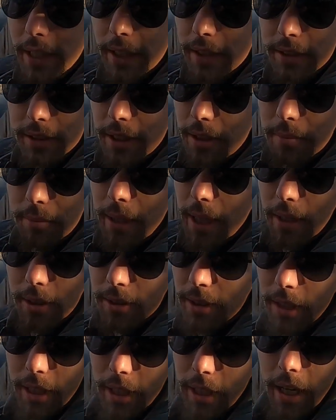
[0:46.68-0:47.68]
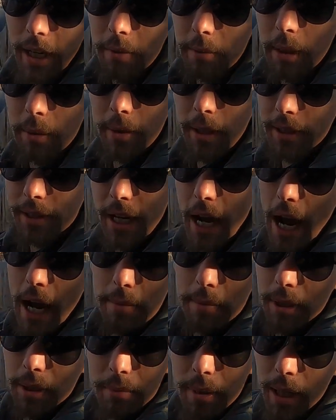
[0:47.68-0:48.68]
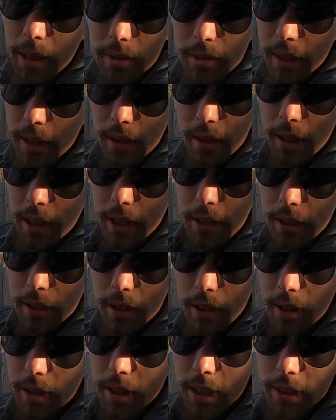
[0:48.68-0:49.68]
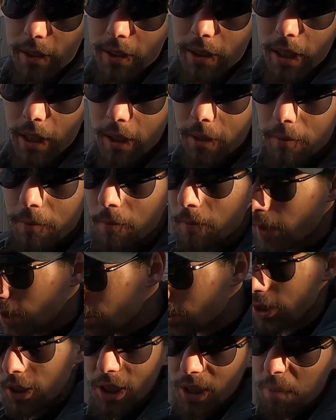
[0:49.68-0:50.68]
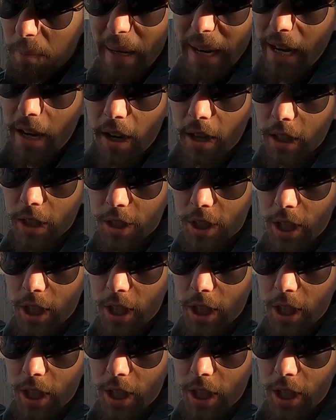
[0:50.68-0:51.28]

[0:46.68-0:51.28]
did something else that I can't remember. A timing belt, I think, on this thing. So she's been on the